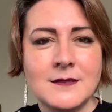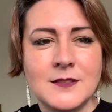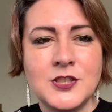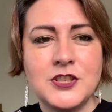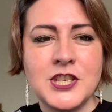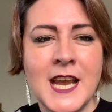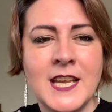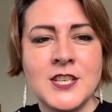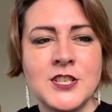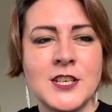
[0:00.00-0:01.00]
to
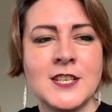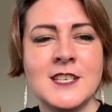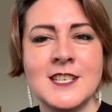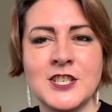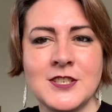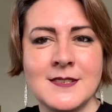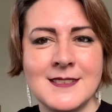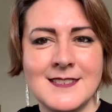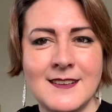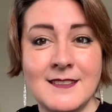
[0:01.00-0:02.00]
change the
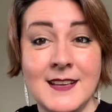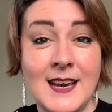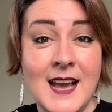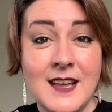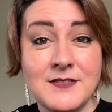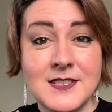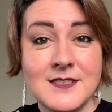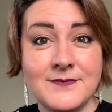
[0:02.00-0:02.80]
conditions in their lives.